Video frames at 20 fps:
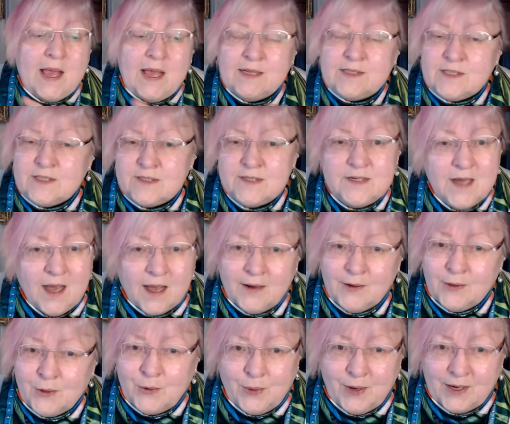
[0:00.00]
it's
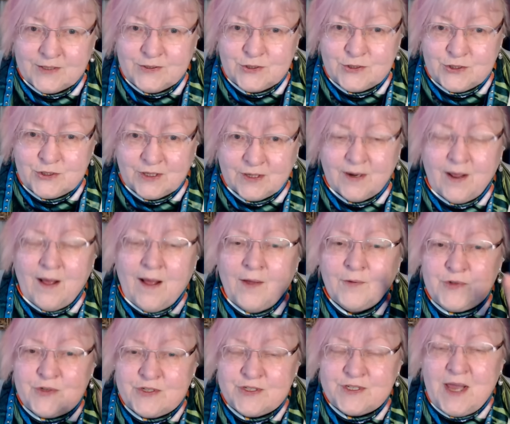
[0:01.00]
not a question
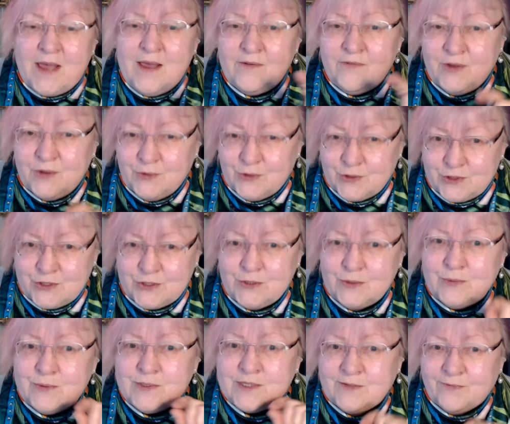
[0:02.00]
of saving the
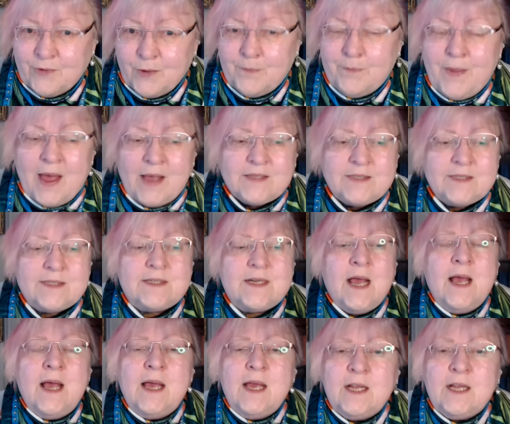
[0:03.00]
shoes for
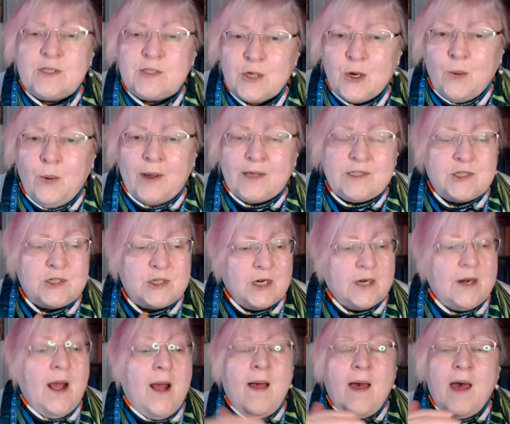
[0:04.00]
best. It's a
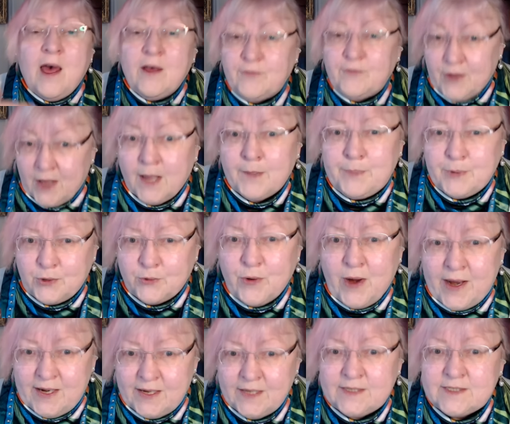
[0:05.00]
question of
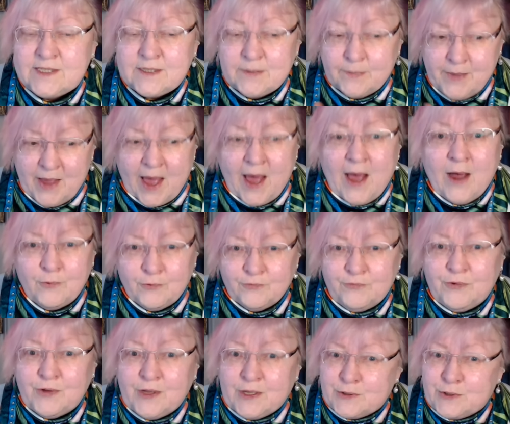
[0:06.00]
upgrading some
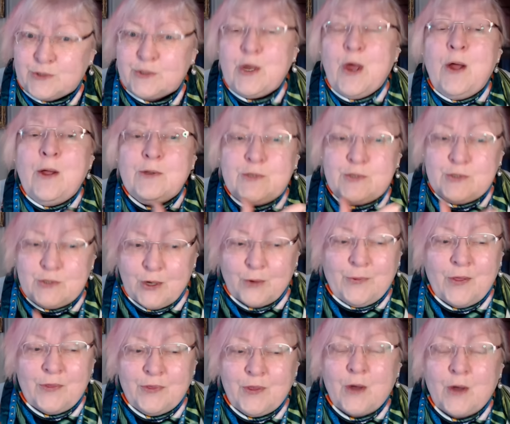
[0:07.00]
outfits
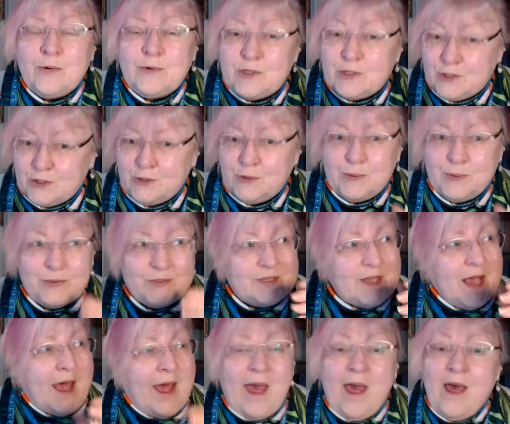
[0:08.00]
so that those
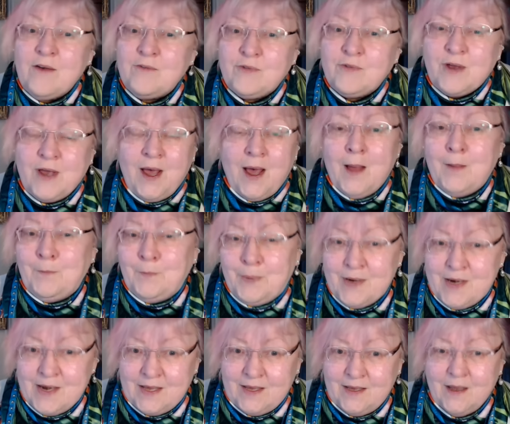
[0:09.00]
shoes have
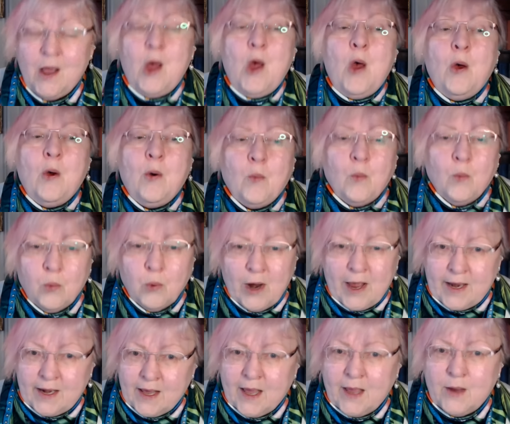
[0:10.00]
company
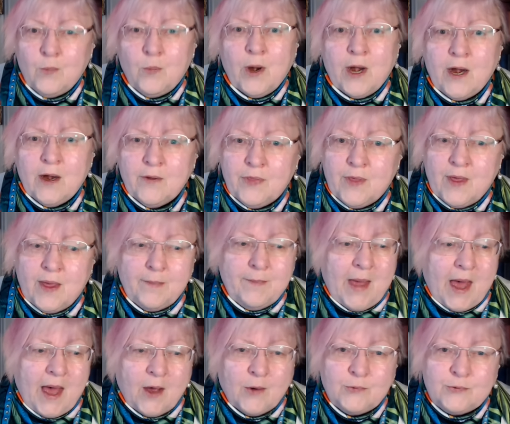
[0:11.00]
when I wear
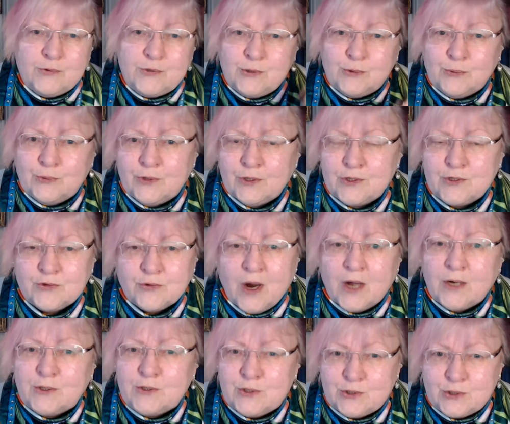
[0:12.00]
them out to the
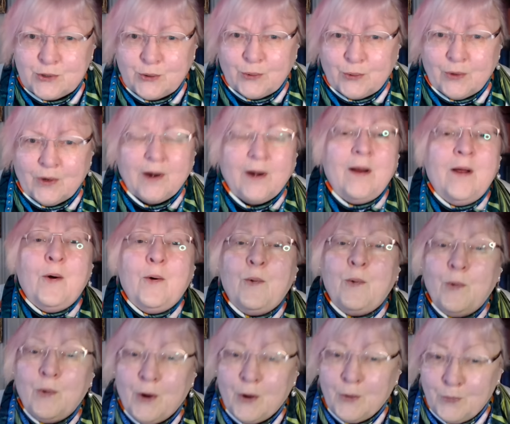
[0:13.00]
drugstore
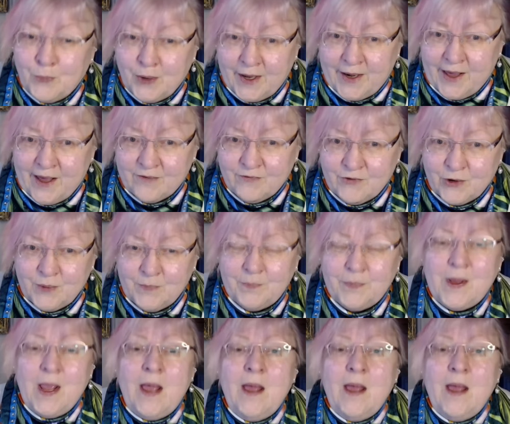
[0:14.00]
or whatever.